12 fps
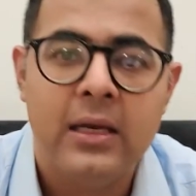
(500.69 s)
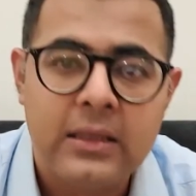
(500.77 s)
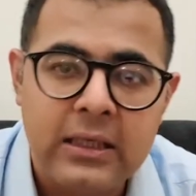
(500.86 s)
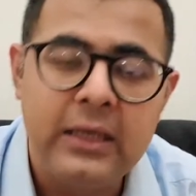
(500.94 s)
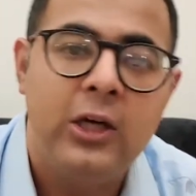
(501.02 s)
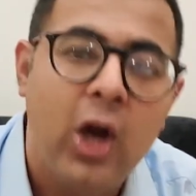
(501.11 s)

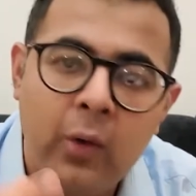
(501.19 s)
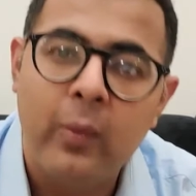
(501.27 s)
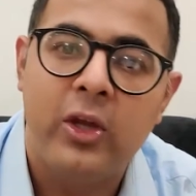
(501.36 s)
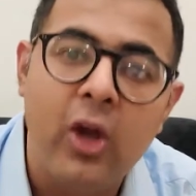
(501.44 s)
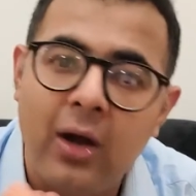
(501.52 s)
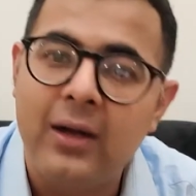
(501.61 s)
Sit down
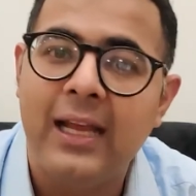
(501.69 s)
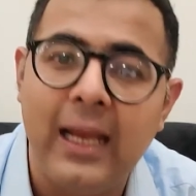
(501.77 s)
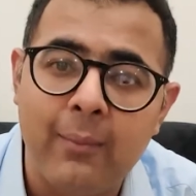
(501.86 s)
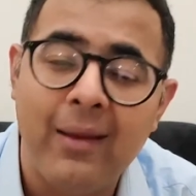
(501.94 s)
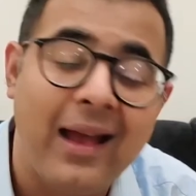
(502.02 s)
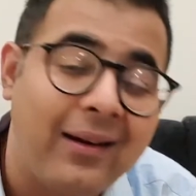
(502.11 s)
with your
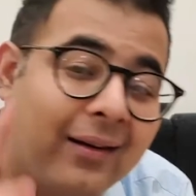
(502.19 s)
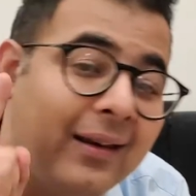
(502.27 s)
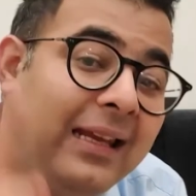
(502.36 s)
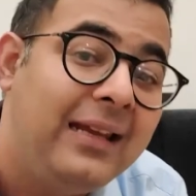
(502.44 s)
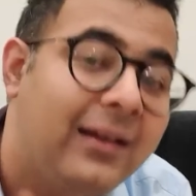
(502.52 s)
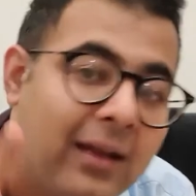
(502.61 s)
team and
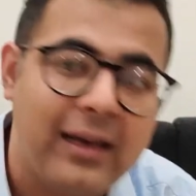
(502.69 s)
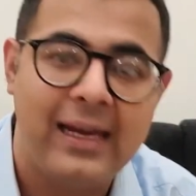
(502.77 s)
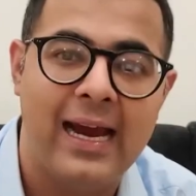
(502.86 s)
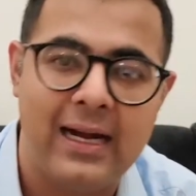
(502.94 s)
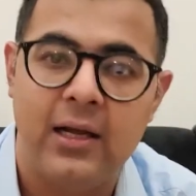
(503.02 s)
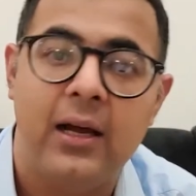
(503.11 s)

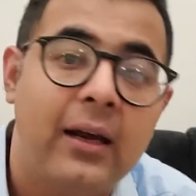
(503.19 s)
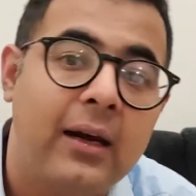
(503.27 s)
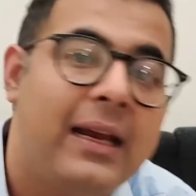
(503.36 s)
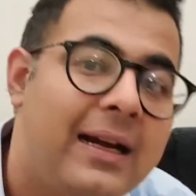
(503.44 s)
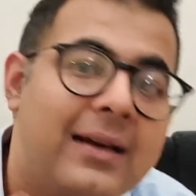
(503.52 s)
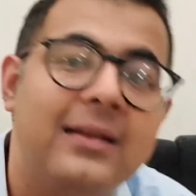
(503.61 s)

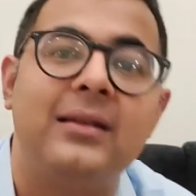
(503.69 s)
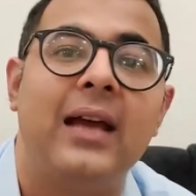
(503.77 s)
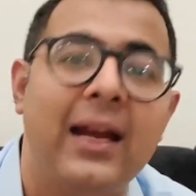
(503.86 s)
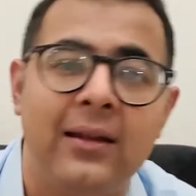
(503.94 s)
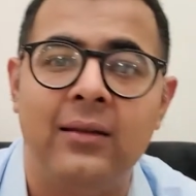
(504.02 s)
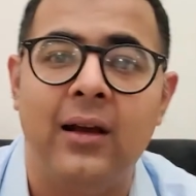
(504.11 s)

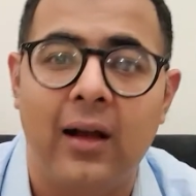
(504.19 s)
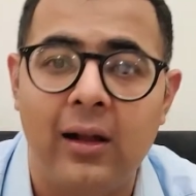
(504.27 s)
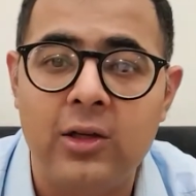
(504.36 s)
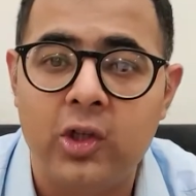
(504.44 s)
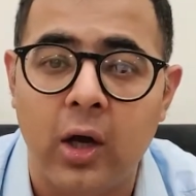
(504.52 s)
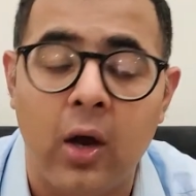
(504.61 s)
redesign the
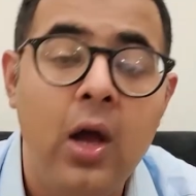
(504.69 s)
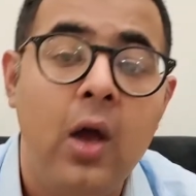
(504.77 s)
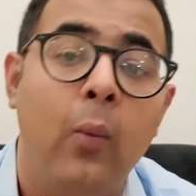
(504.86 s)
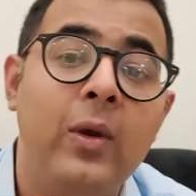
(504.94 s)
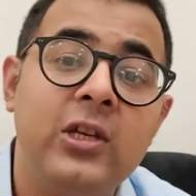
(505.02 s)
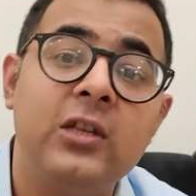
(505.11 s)
culture
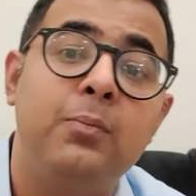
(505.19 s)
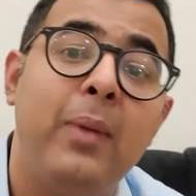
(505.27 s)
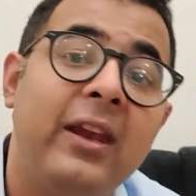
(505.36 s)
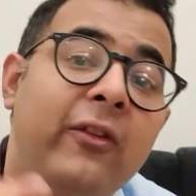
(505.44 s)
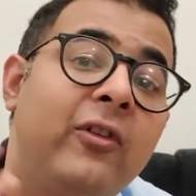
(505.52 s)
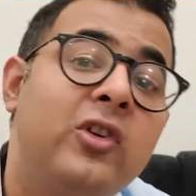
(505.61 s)
which is
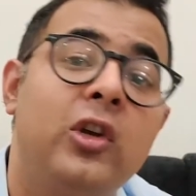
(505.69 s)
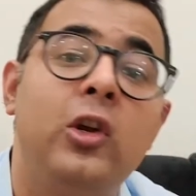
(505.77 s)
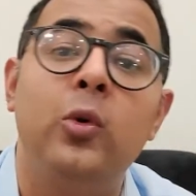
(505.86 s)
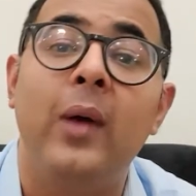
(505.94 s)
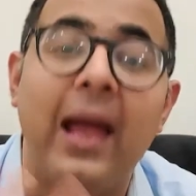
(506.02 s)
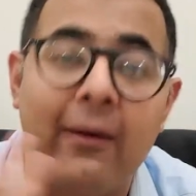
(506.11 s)
beneficial
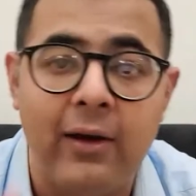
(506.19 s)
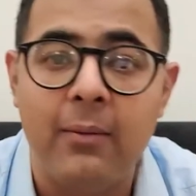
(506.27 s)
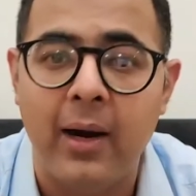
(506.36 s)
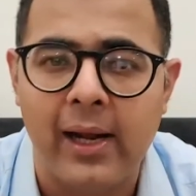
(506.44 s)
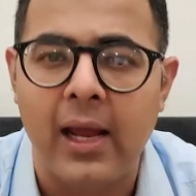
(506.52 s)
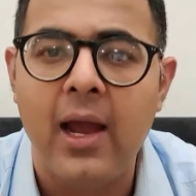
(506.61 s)
to
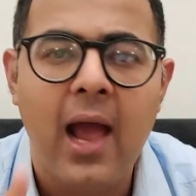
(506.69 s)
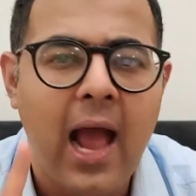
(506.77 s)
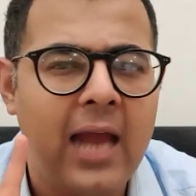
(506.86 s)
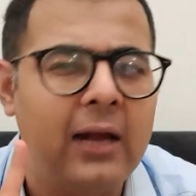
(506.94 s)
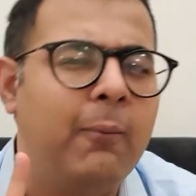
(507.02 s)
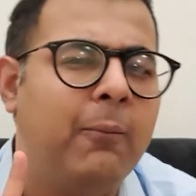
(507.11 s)
everybody.
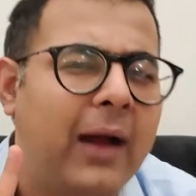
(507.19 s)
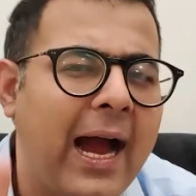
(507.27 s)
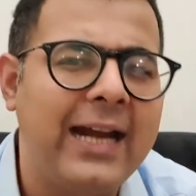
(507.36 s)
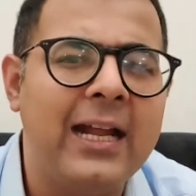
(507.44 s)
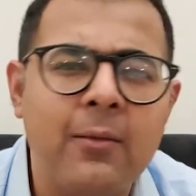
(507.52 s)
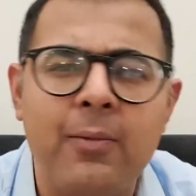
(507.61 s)
And a
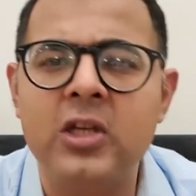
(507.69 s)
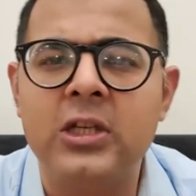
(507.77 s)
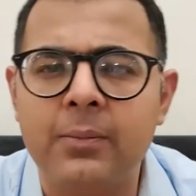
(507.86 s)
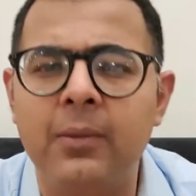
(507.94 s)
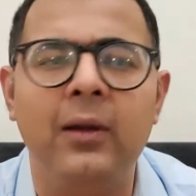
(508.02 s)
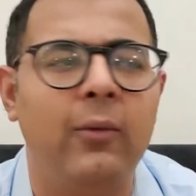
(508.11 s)
guiding
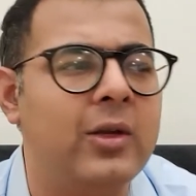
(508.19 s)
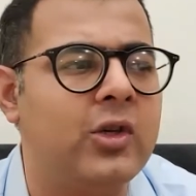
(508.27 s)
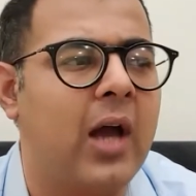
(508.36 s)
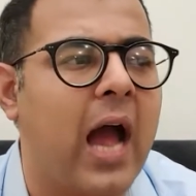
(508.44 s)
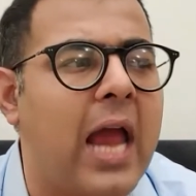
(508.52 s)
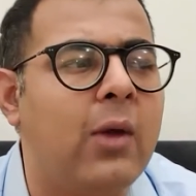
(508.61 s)
principle
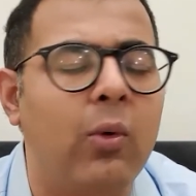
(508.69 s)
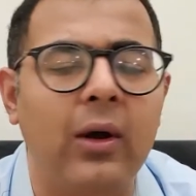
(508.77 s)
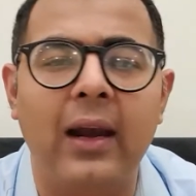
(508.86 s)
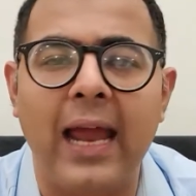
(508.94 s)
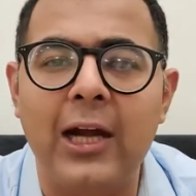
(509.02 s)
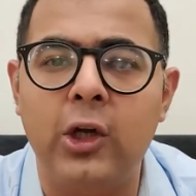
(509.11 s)
which I
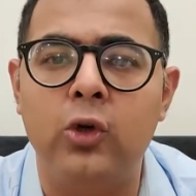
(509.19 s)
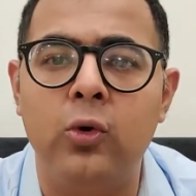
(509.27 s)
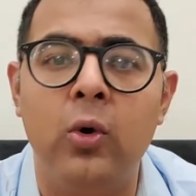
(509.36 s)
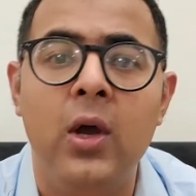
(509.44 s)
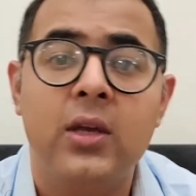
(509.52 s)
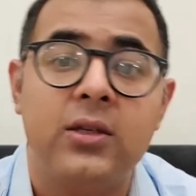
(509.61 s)
would like
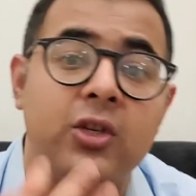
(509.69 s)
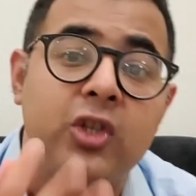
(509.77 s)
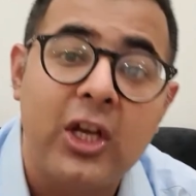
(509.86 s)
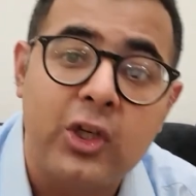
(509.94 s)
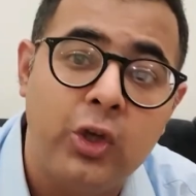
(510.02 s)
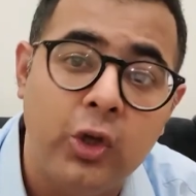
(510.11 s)
to
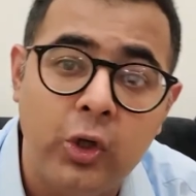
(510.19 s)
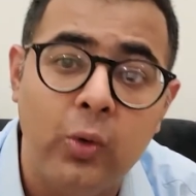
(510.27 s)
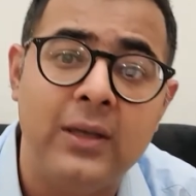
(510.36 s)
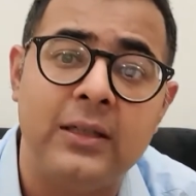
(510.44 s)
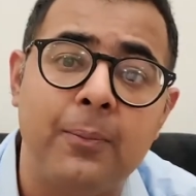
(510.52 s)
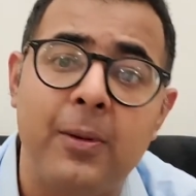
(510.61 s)
suggest to
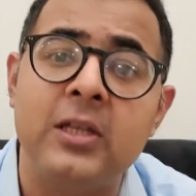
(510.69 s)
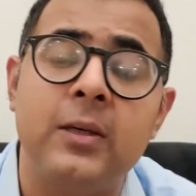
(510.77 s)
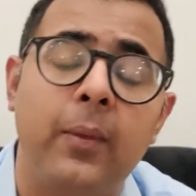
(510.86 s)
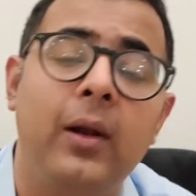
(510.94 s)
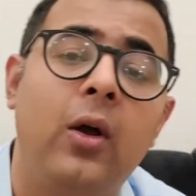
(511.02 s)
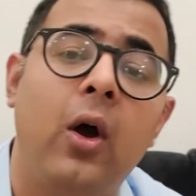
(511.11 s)
you is a
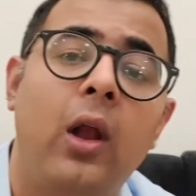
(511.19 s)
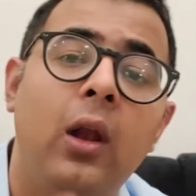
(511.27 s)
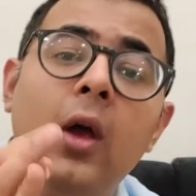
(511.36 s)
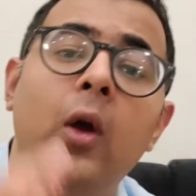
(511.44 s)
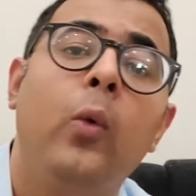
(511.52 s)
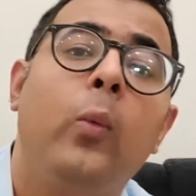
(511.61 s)
principle
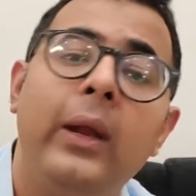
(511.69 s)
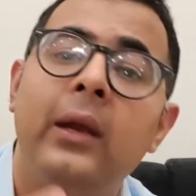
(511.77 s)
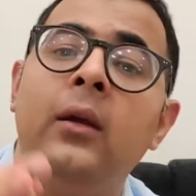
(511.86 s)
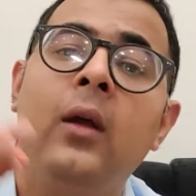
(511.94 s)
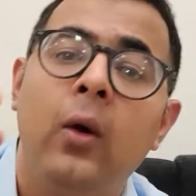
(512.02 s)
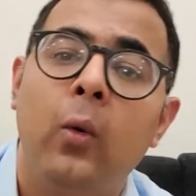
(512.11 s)
called
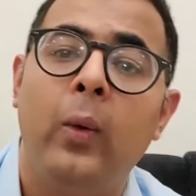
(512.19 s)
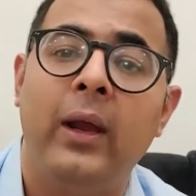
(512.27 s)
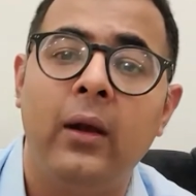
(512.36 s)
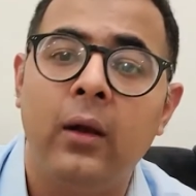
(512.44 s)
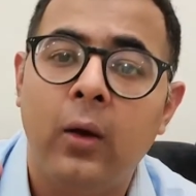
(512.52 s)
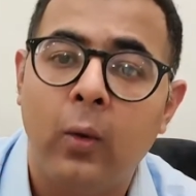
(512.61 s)

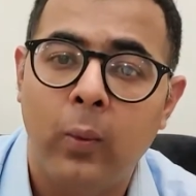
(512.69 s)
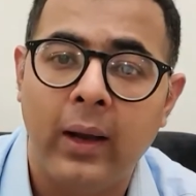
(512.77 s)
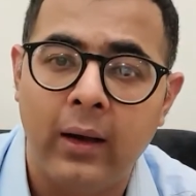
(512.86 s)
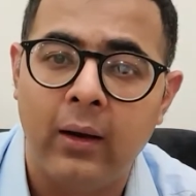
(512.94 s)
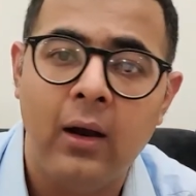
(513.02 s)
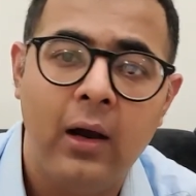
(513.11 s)

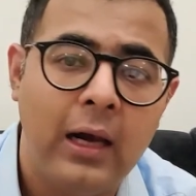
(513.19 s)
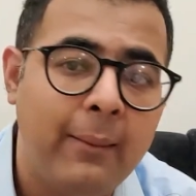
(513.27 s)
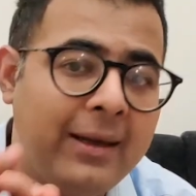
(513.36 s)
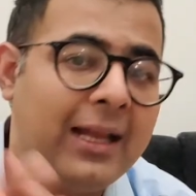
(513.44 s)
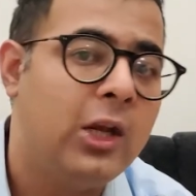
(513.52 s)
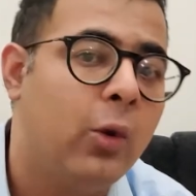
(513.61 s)
win-win-win. Let
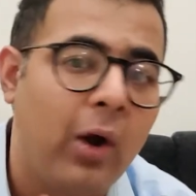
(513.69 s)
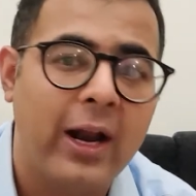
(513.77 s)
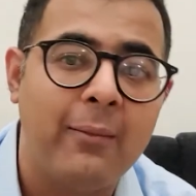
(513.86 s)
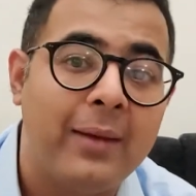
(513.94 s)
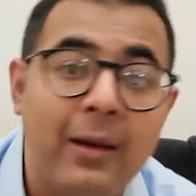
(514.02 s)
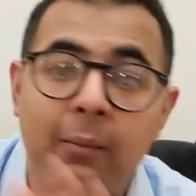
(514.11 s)
me tell you what
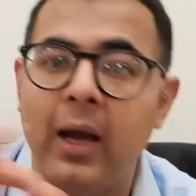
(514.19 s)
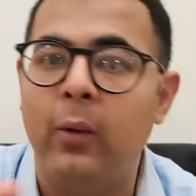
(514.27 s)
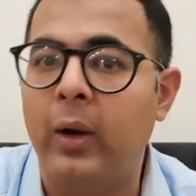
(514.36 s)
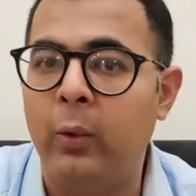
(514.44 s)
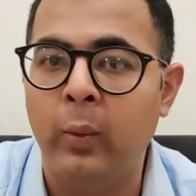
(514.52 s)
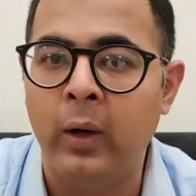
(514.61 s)
I mean by
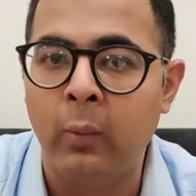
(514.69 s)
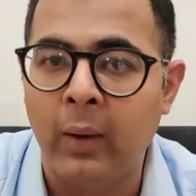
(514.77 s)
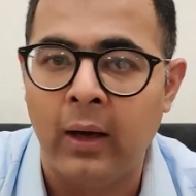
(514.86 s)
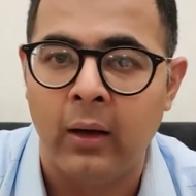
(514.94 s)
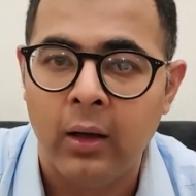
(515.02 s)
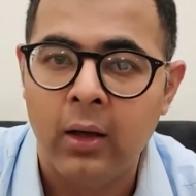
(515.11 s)

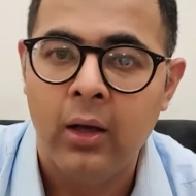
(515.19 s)
win-win-win.